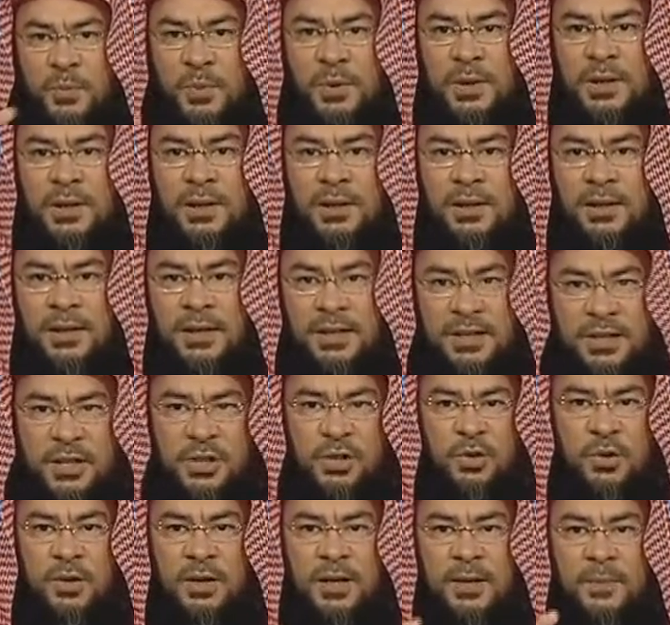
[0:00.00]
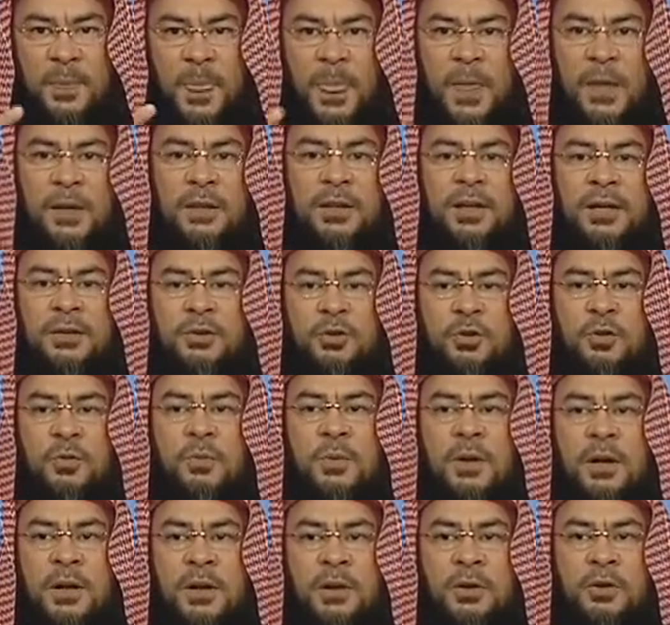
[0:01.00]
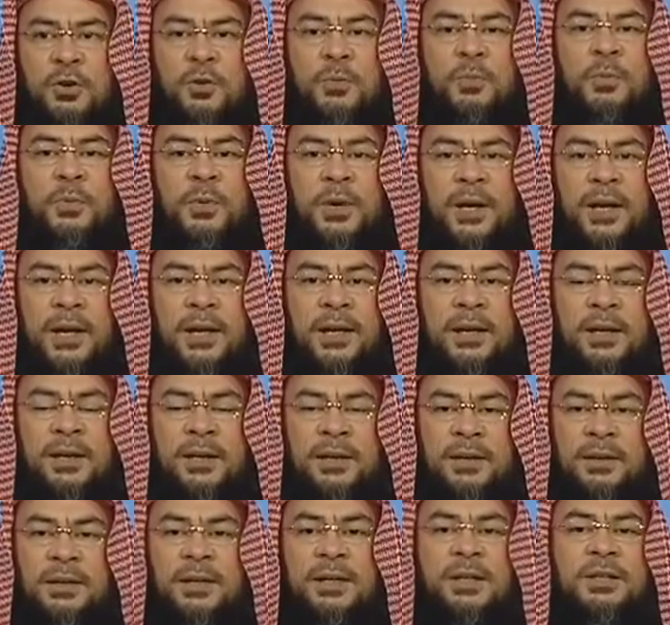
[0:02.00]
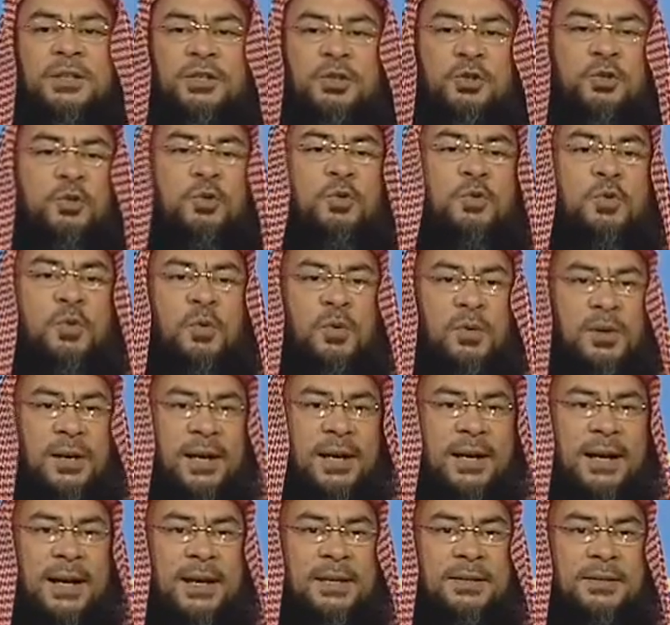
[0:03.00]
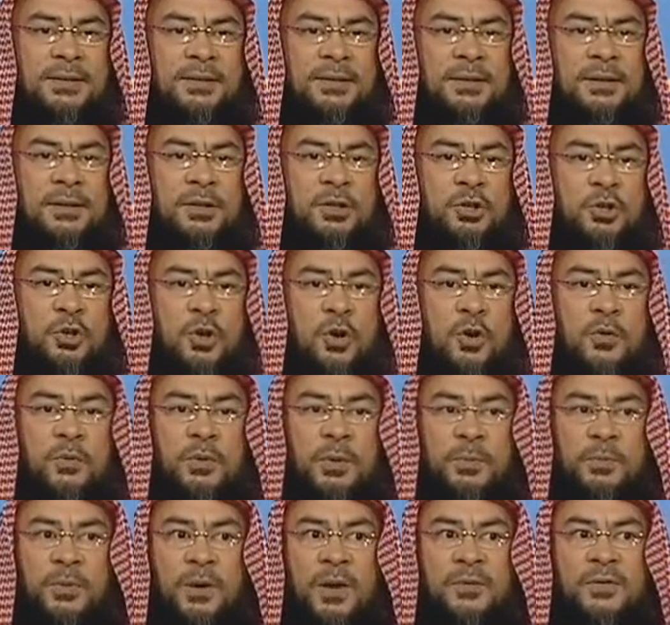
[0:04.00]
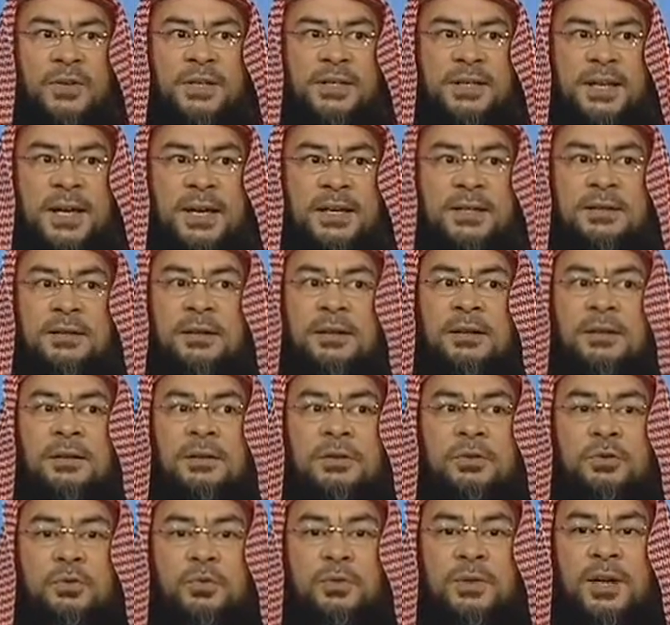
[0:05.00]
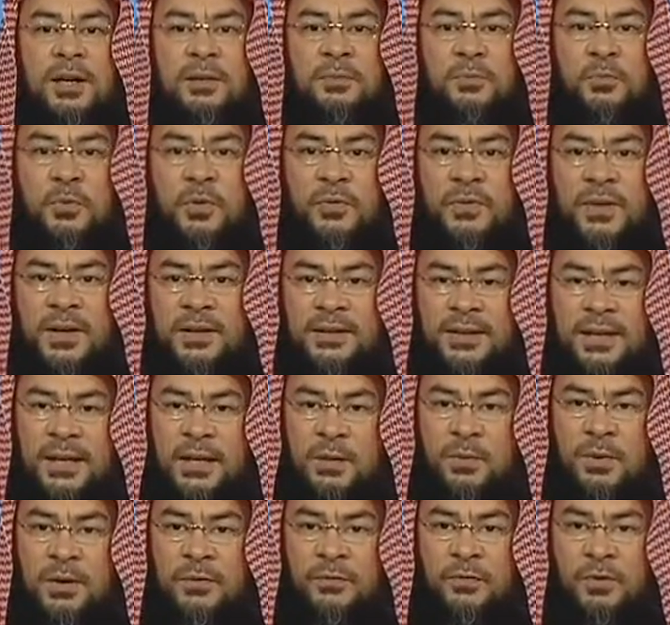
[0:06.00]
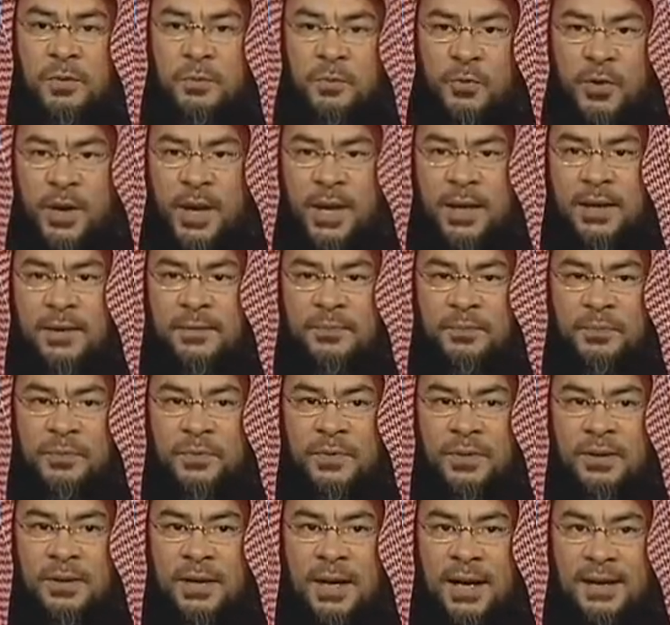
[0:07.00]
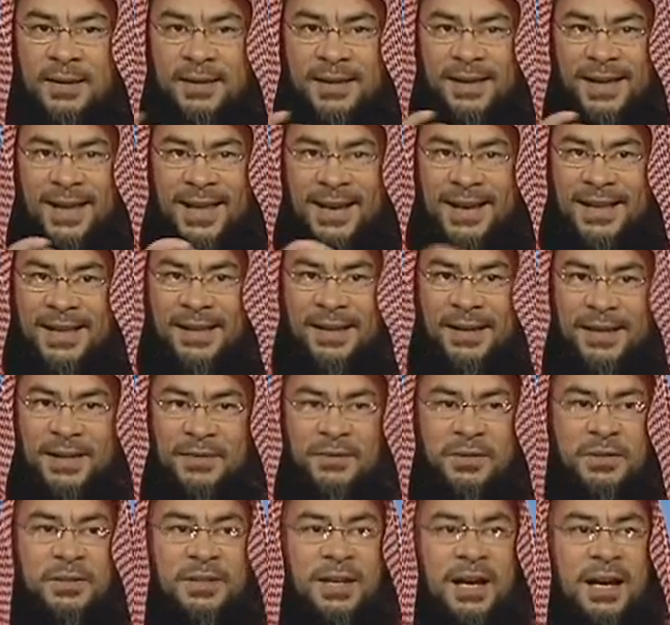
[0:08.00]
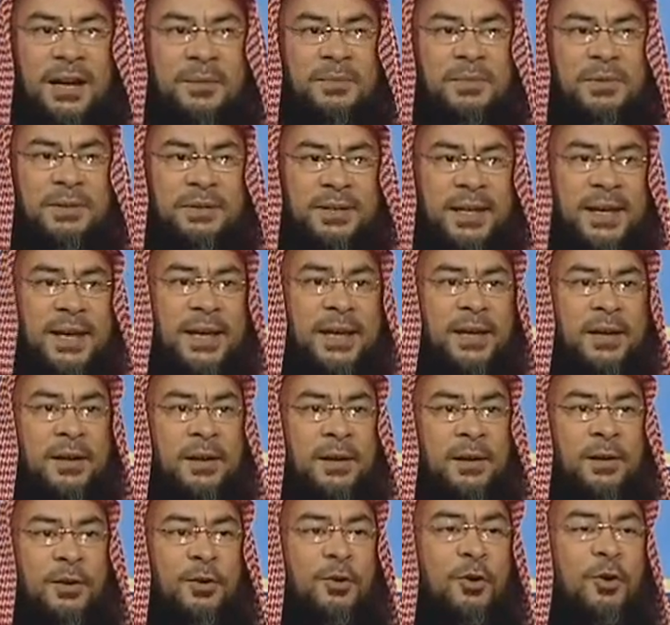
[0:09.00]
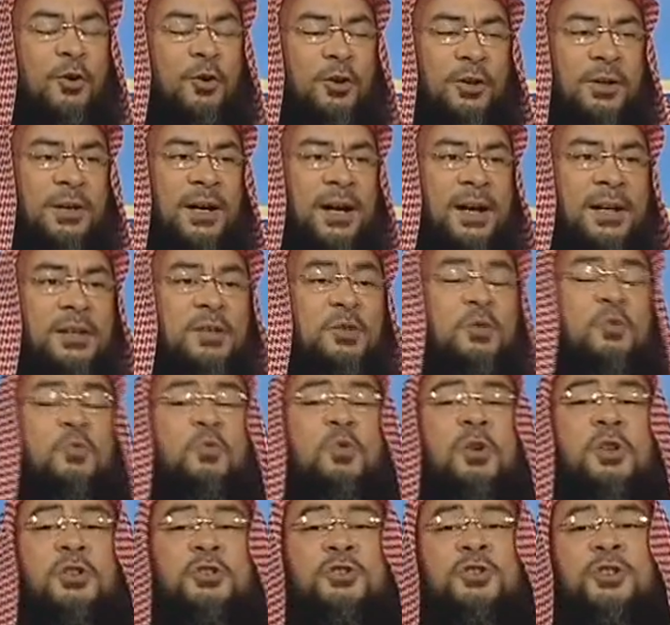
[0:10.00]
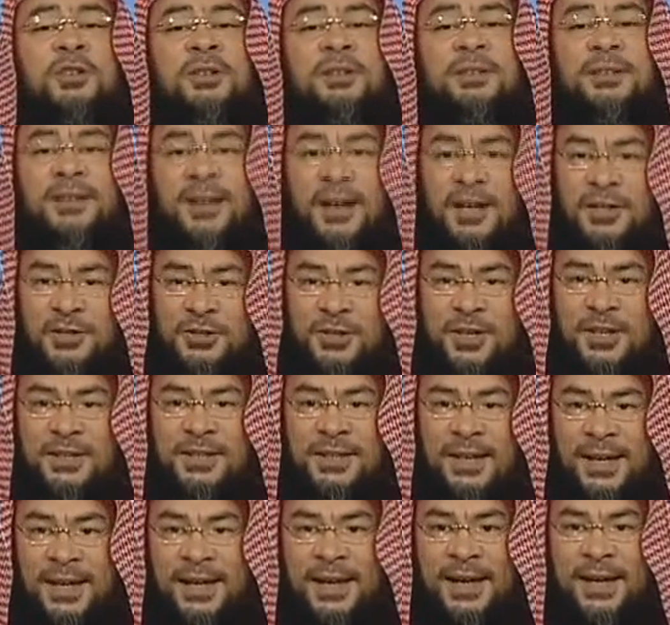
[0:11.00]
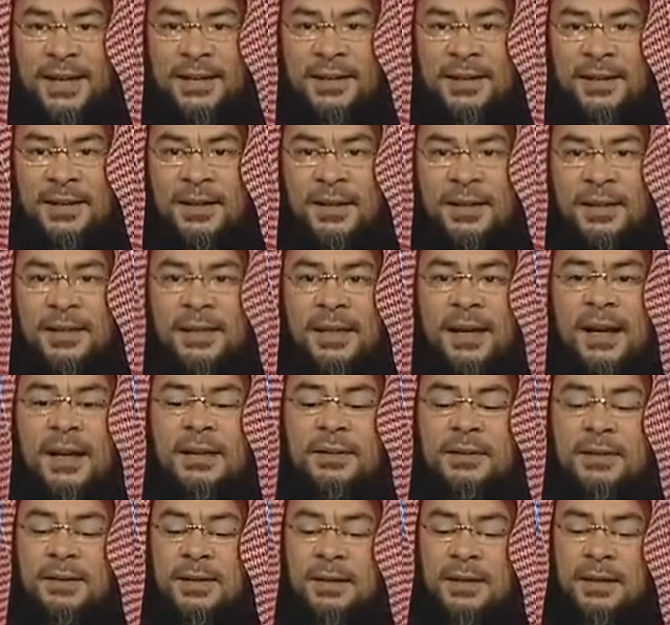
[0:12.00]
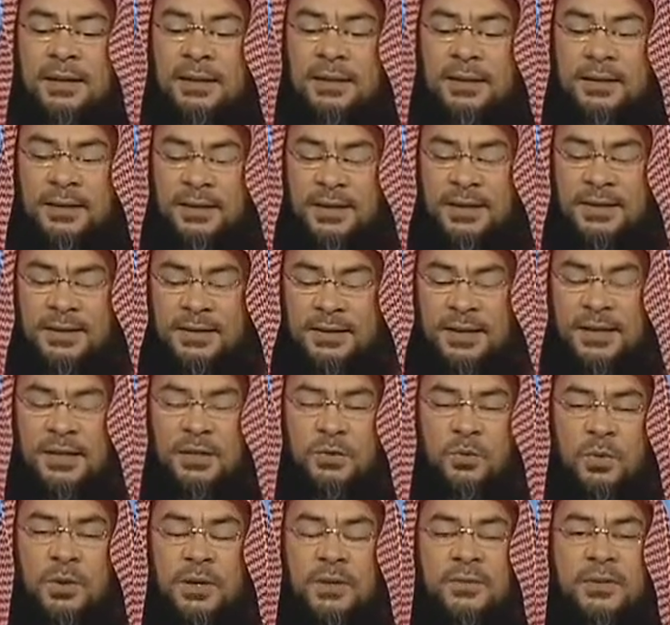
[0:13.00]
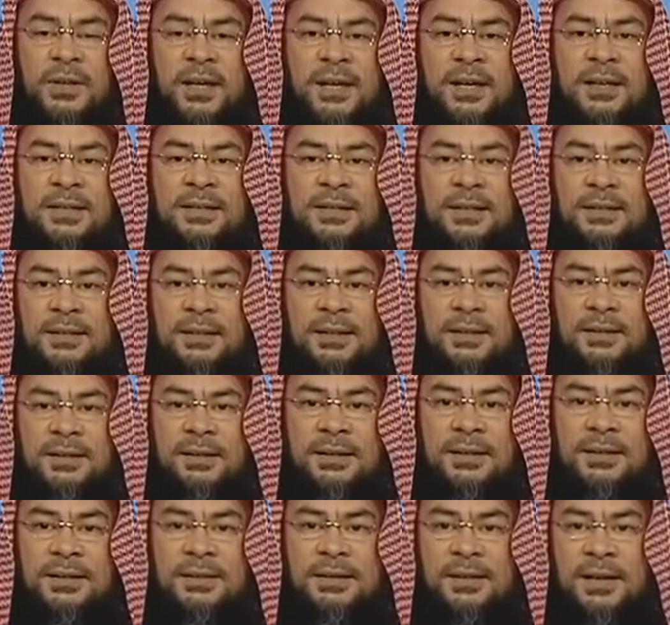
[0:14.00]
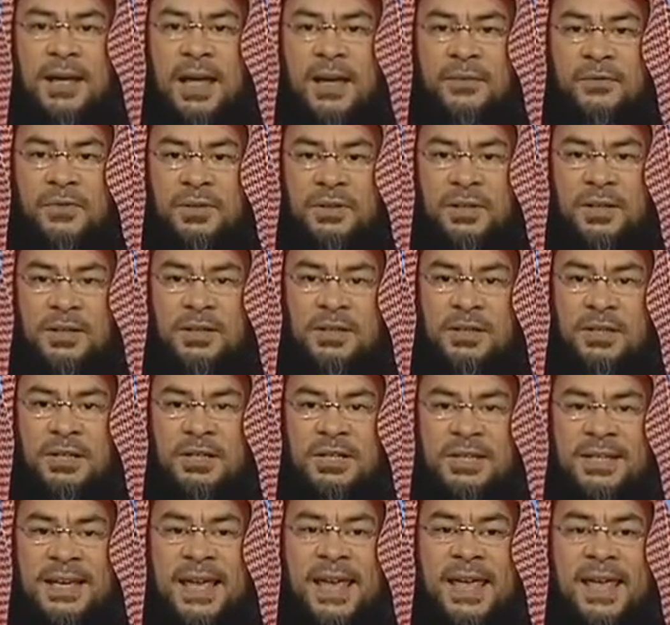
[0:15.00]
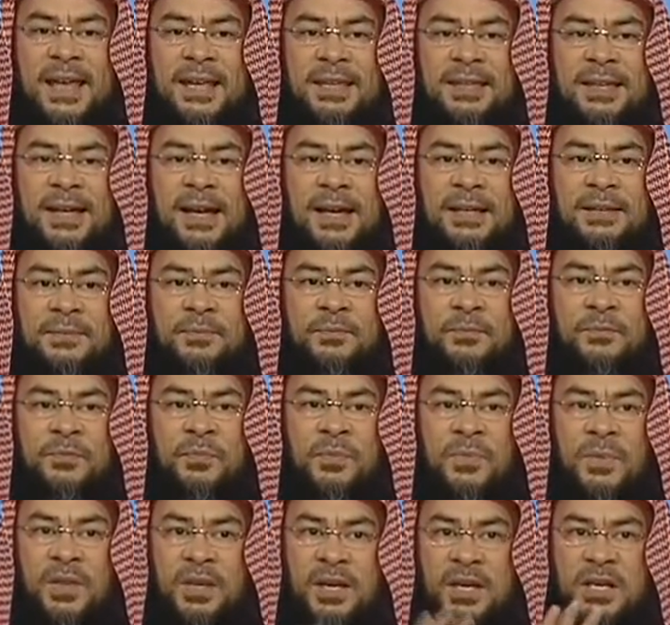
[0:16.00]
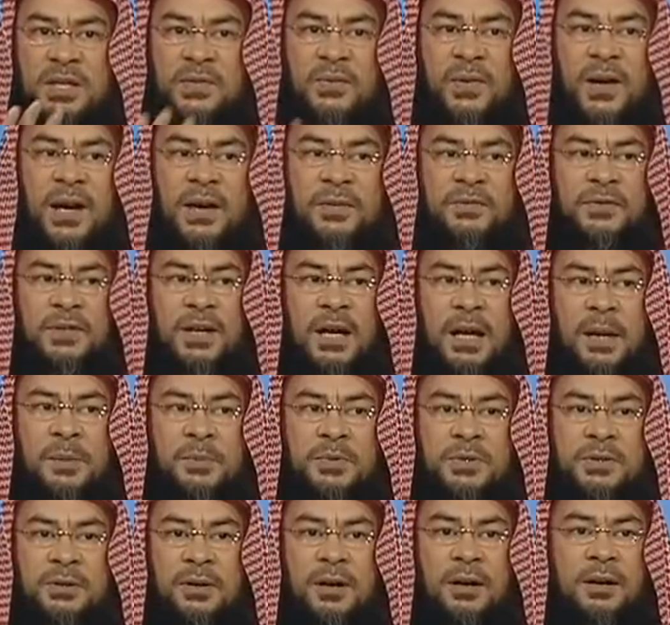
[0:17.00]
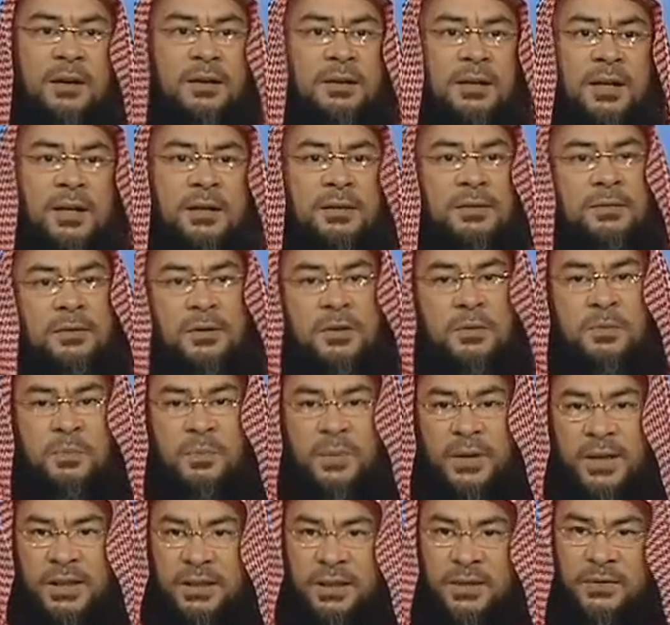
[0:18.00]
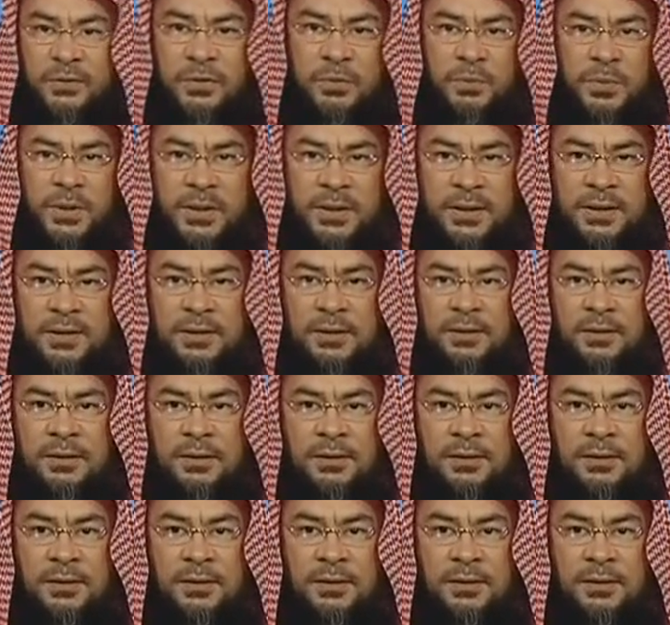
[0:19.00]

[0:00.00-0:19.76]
uh, uh, it's a sunnah, that you, you pray these two rak'ahs. So the Prophet says, do not prevent anyone from praying at any given time, day or night. Which tells us again that this is one of the, ex the, the, the evidence saying that these five times are not completely forbidden.